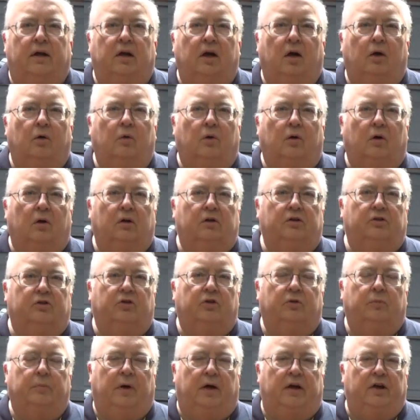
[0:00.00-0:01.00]
go on
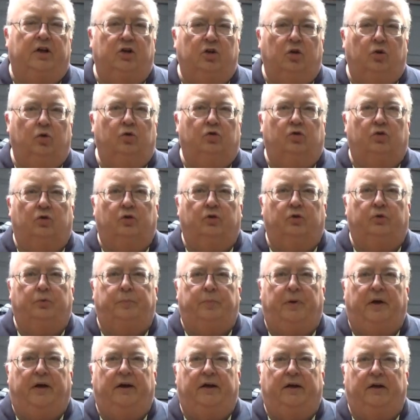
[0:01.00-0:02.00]
to my users
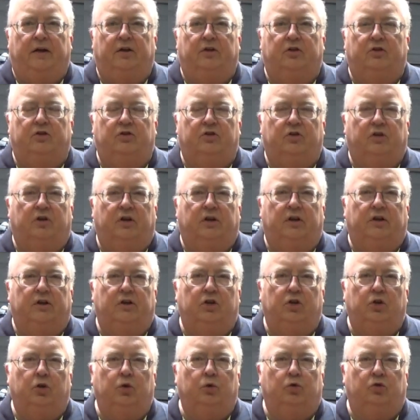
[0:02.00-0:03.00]
page in
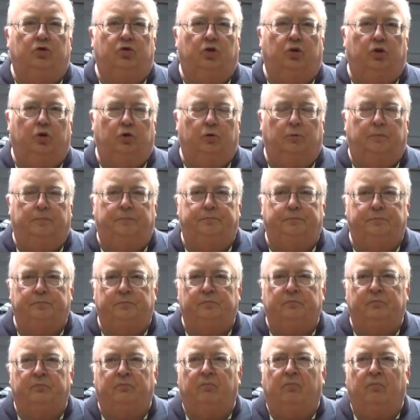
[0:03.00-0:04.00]
YouTube,
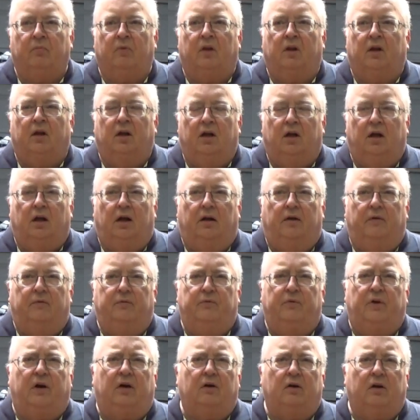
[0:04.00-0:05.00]

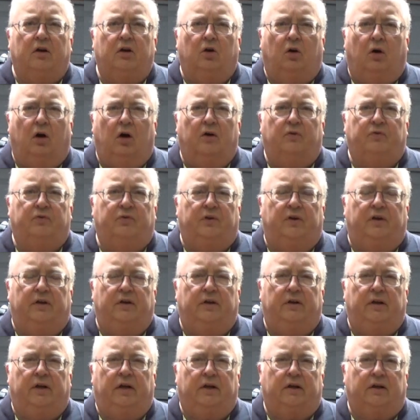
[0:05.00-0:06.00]
very
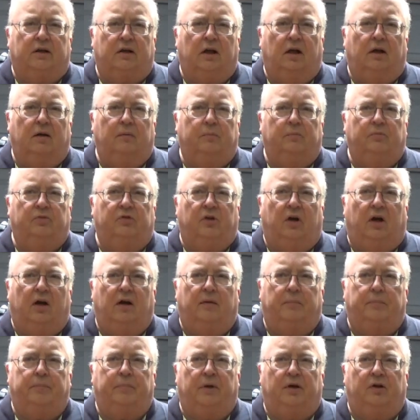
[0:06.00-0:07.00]
often it comes
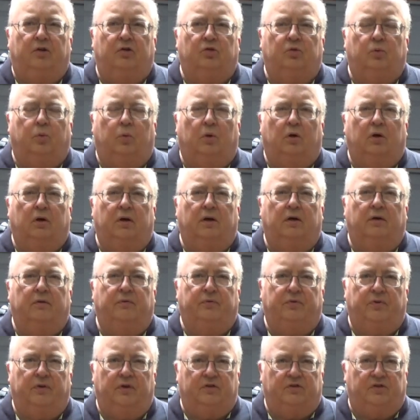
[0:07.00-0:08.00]
up as one
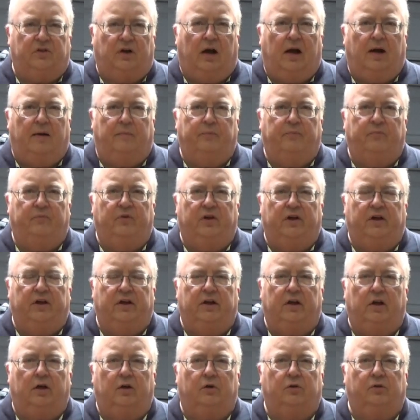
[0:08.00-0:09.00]
of the top
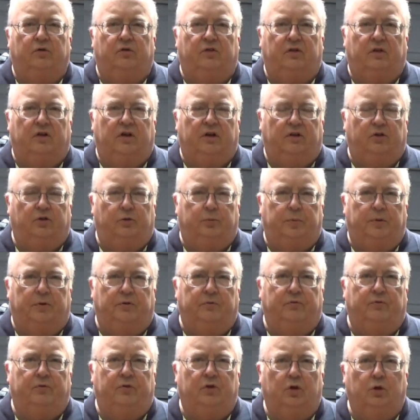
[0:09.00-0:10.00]
videos that has
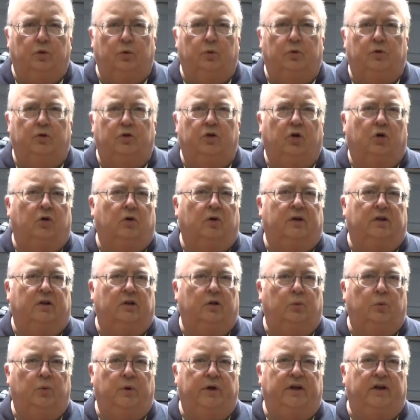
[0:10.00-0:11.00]
been viewed during
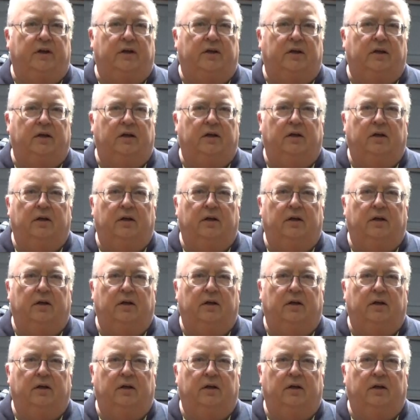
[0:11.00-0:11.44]
the week,